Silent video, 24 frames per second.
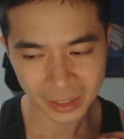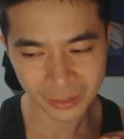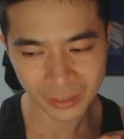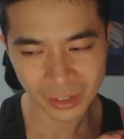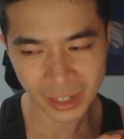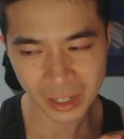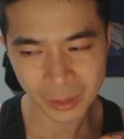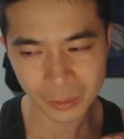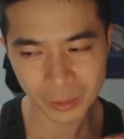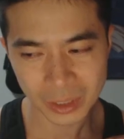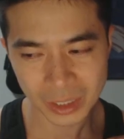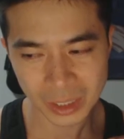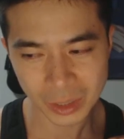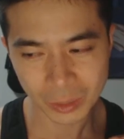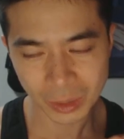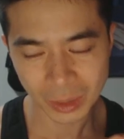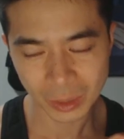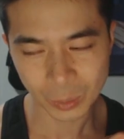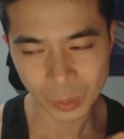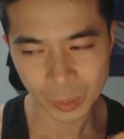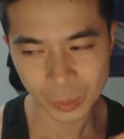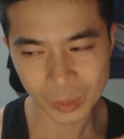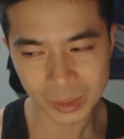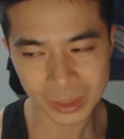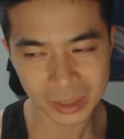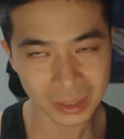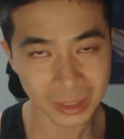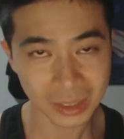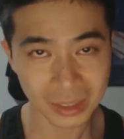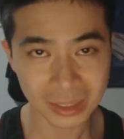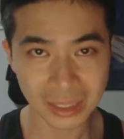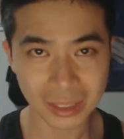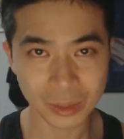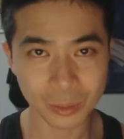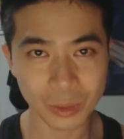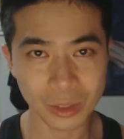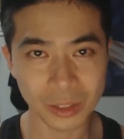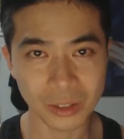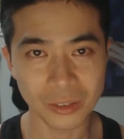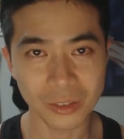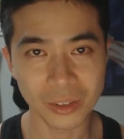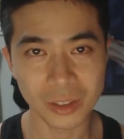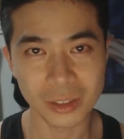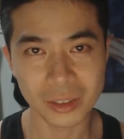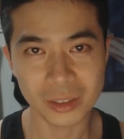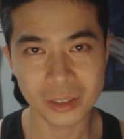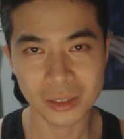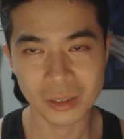being a fan when she won Wimbledon, because that's when I
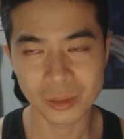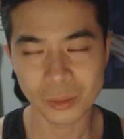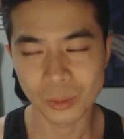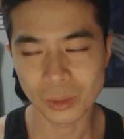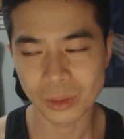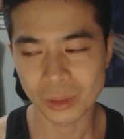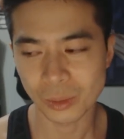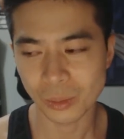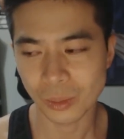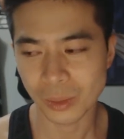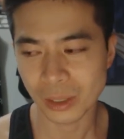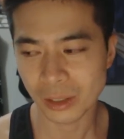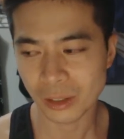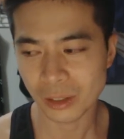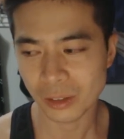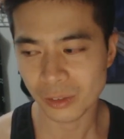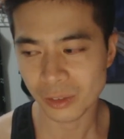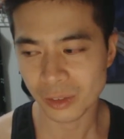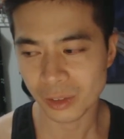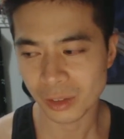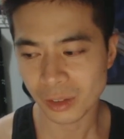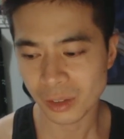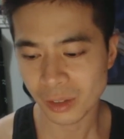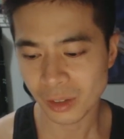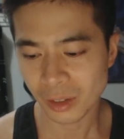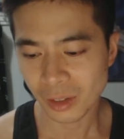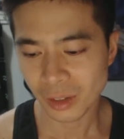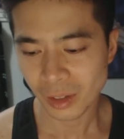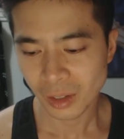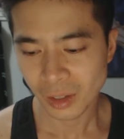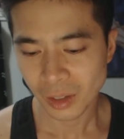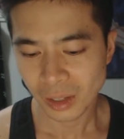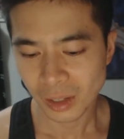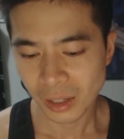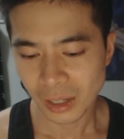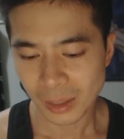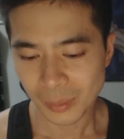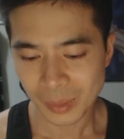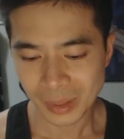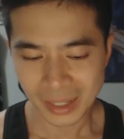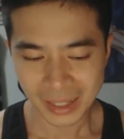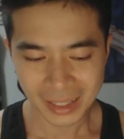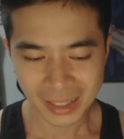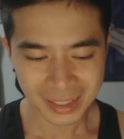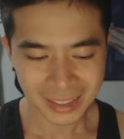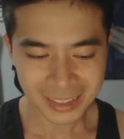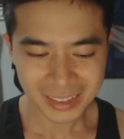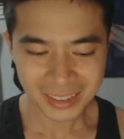first was aware of her.
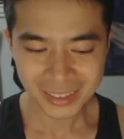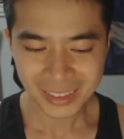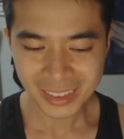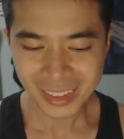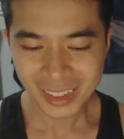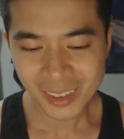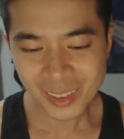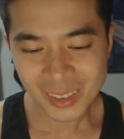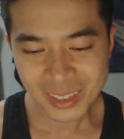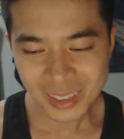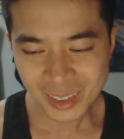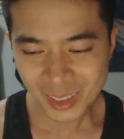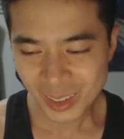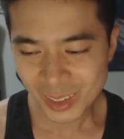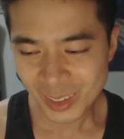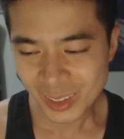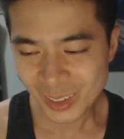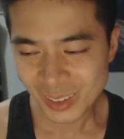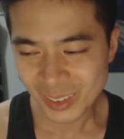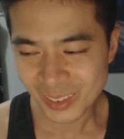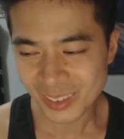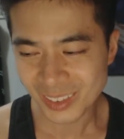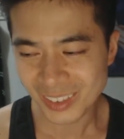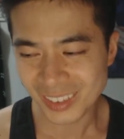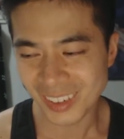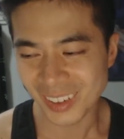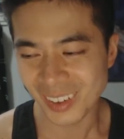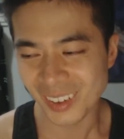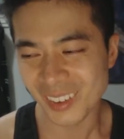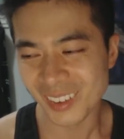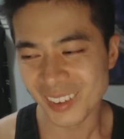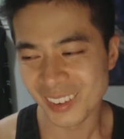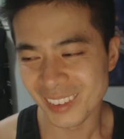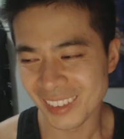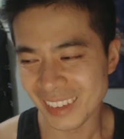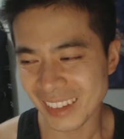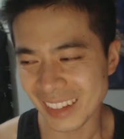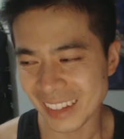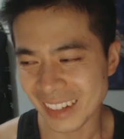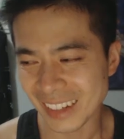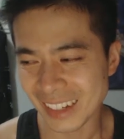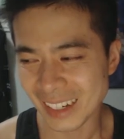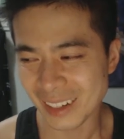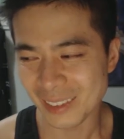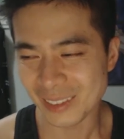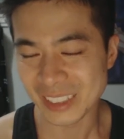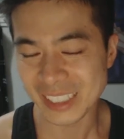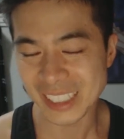But and this girl was so cool.
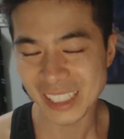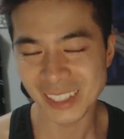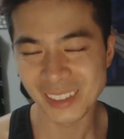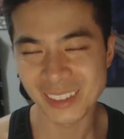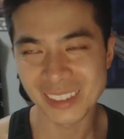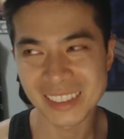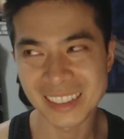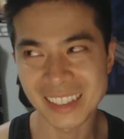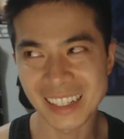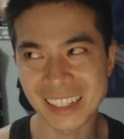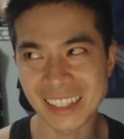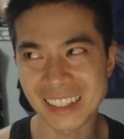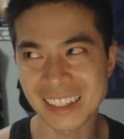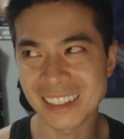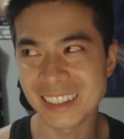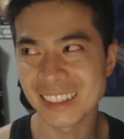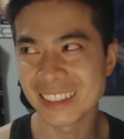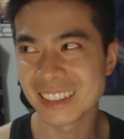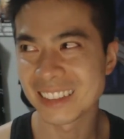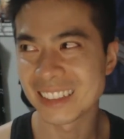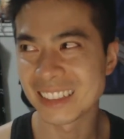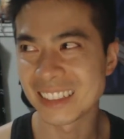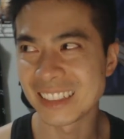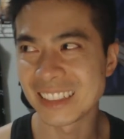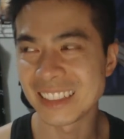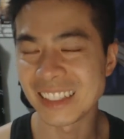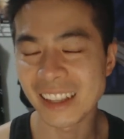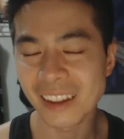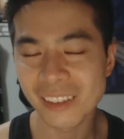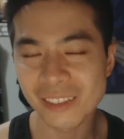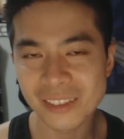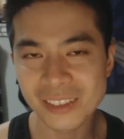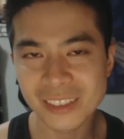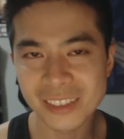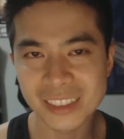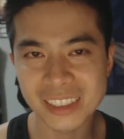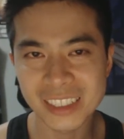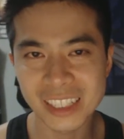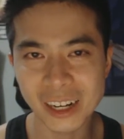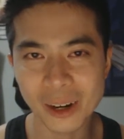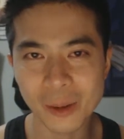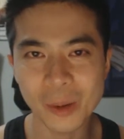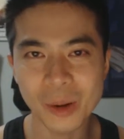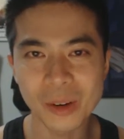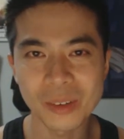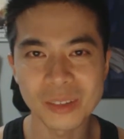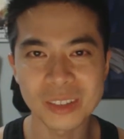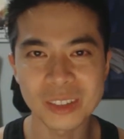Like, she was, like... She loved
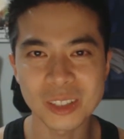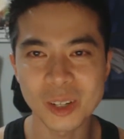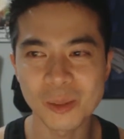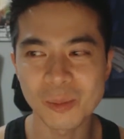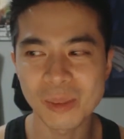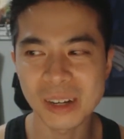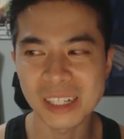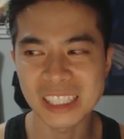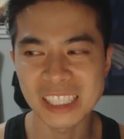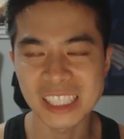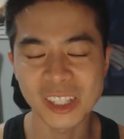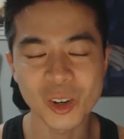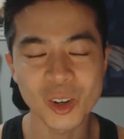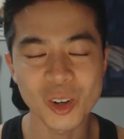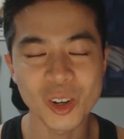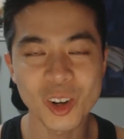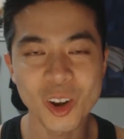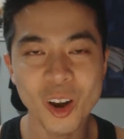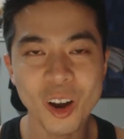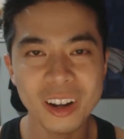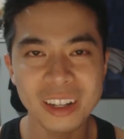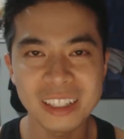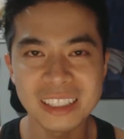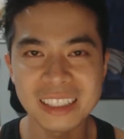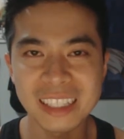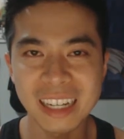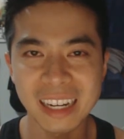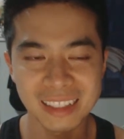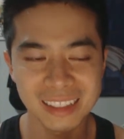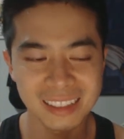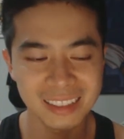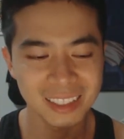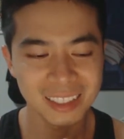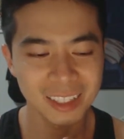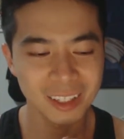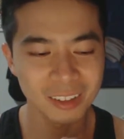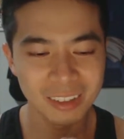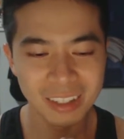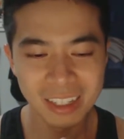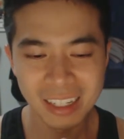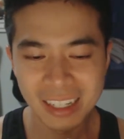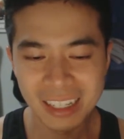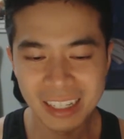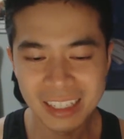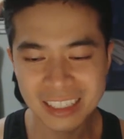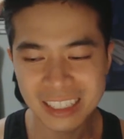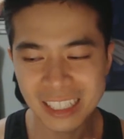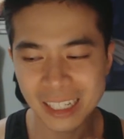Sharapova so much, she could not contain herself.
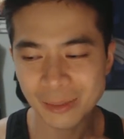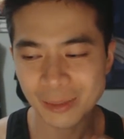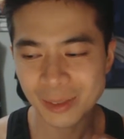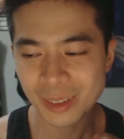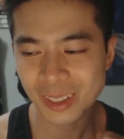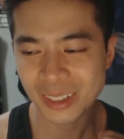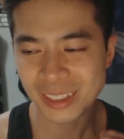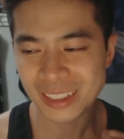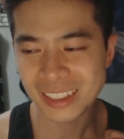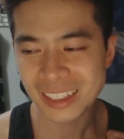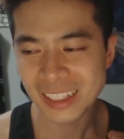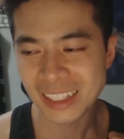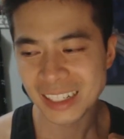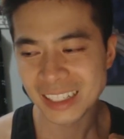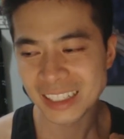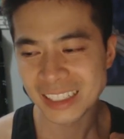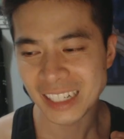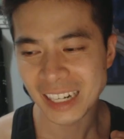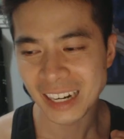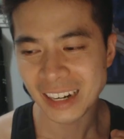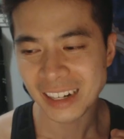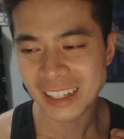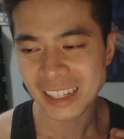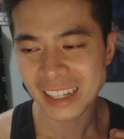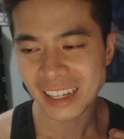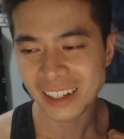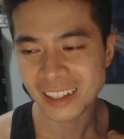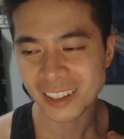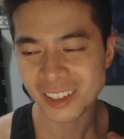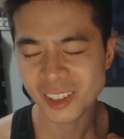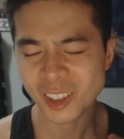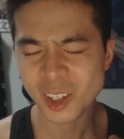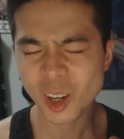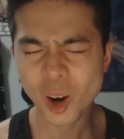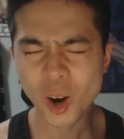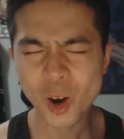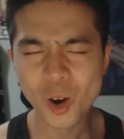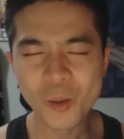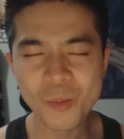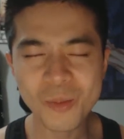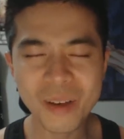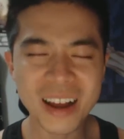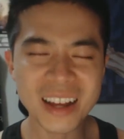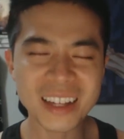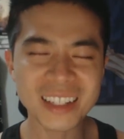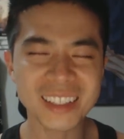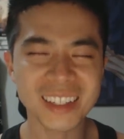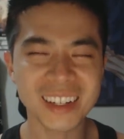She kept on shouting out, go
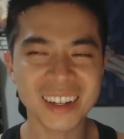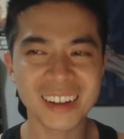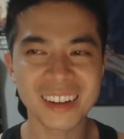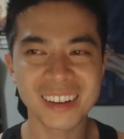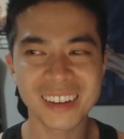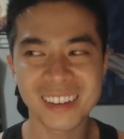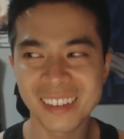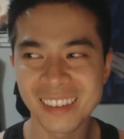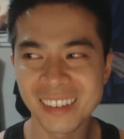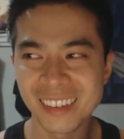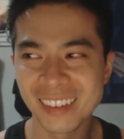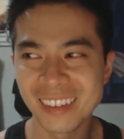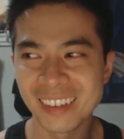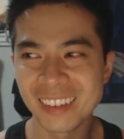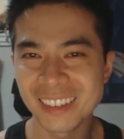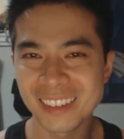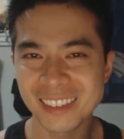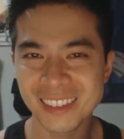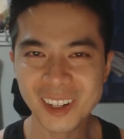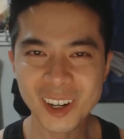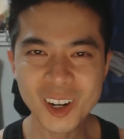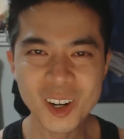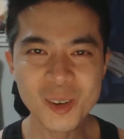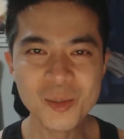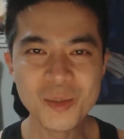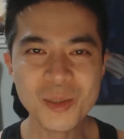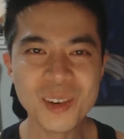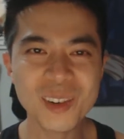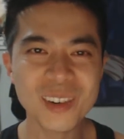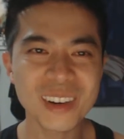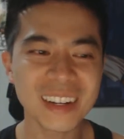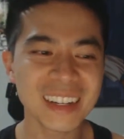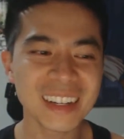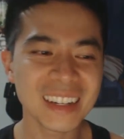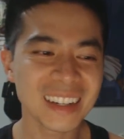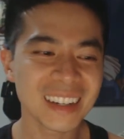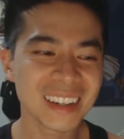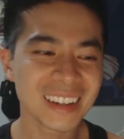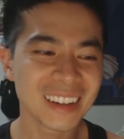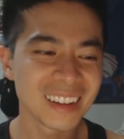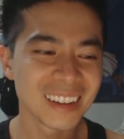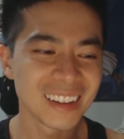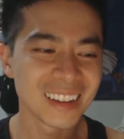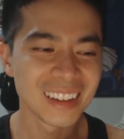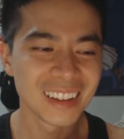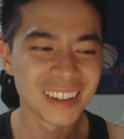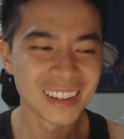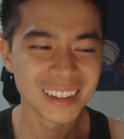Masha! Go
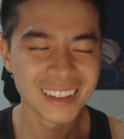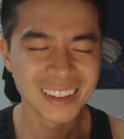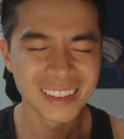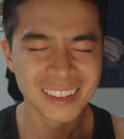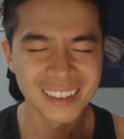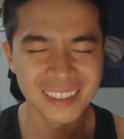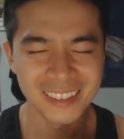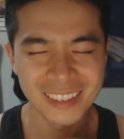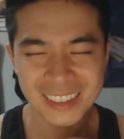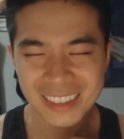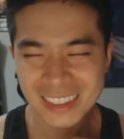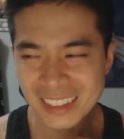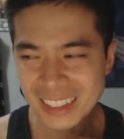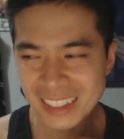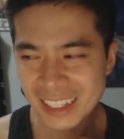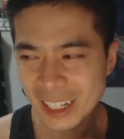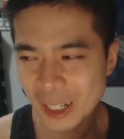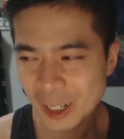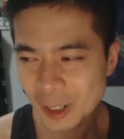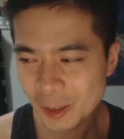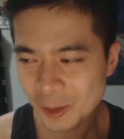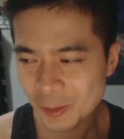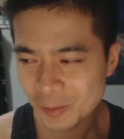Maria! Was it,